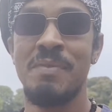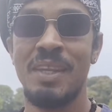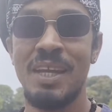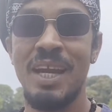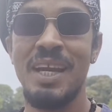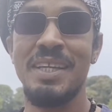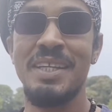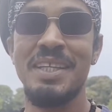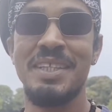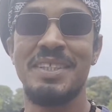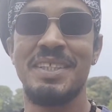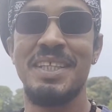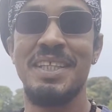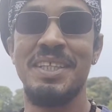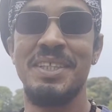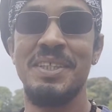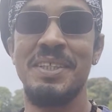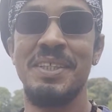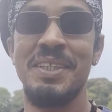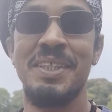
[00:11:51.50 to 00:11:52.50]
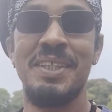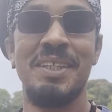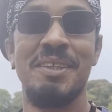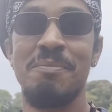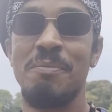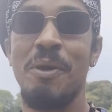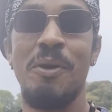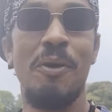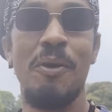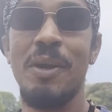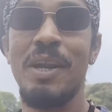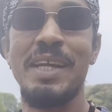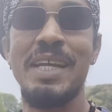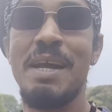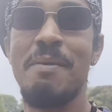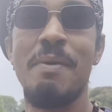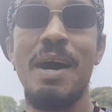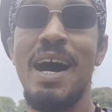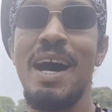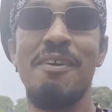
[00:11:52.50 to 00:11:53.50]
and the seed. Okay. But all of
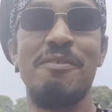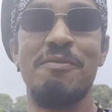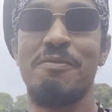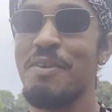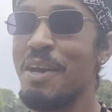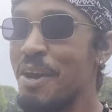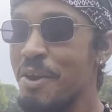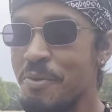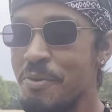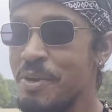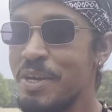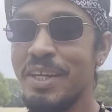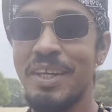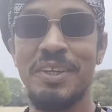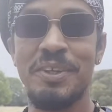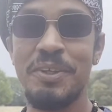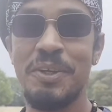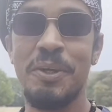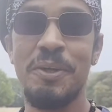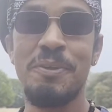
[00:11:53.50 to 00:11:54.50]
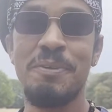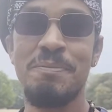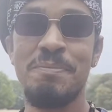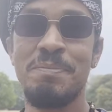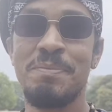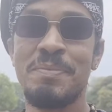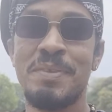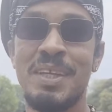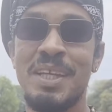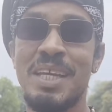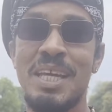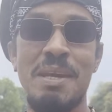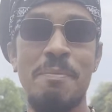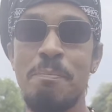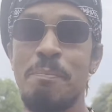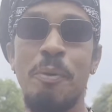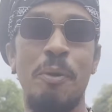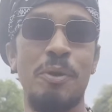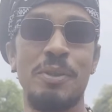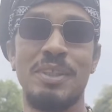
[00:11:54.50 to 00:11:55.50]
them are very, you know, yeah.
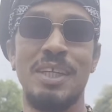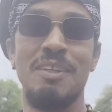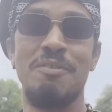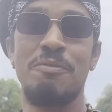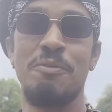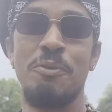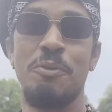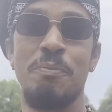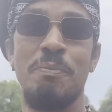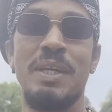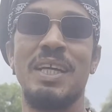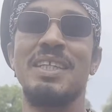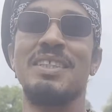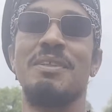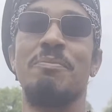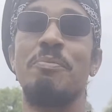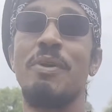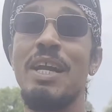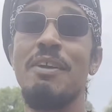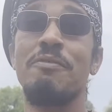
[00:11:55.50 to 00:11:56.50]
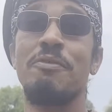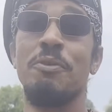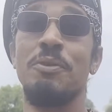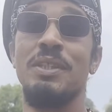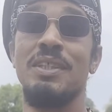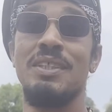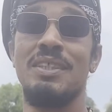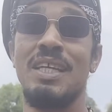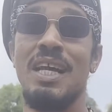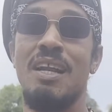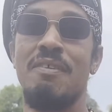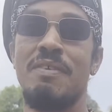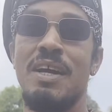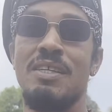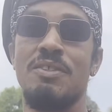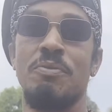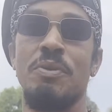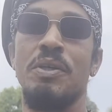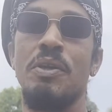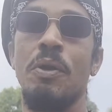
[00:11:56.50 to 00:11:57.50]
important food because the breadfruit itself,
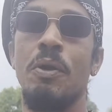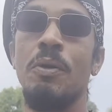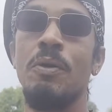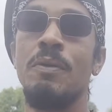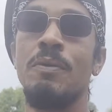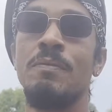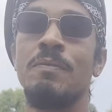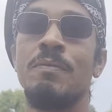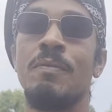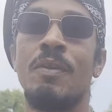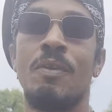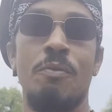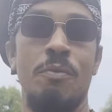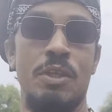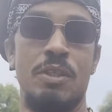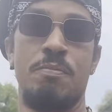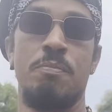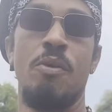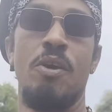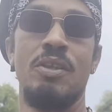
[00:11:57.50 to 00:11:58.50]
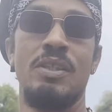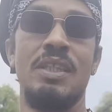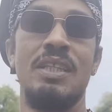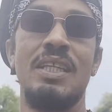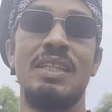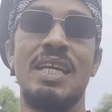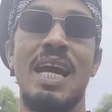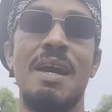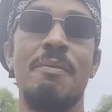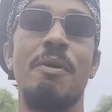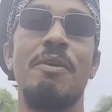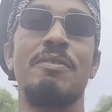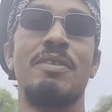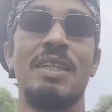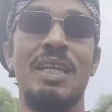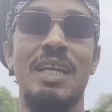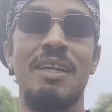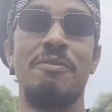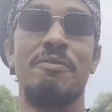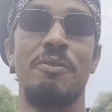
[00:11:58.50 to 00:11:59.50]
as we know, was brought in the time of
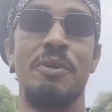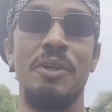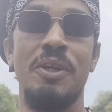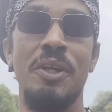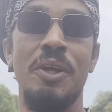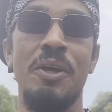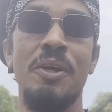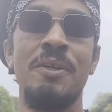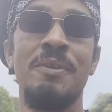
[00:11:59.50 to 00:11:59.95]
slavery, you know?